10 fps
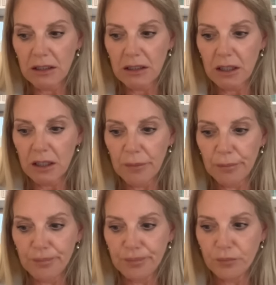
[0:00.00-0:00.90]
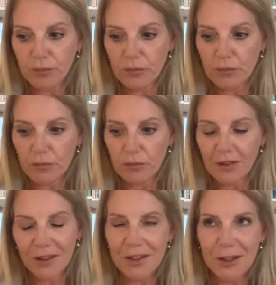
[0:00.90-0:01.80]

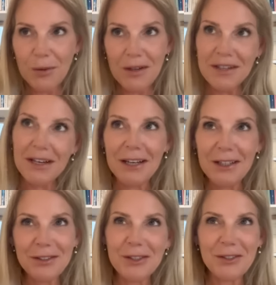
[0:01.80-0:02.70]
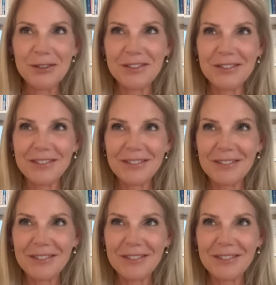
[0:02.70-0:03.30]
I don't know why I say last year because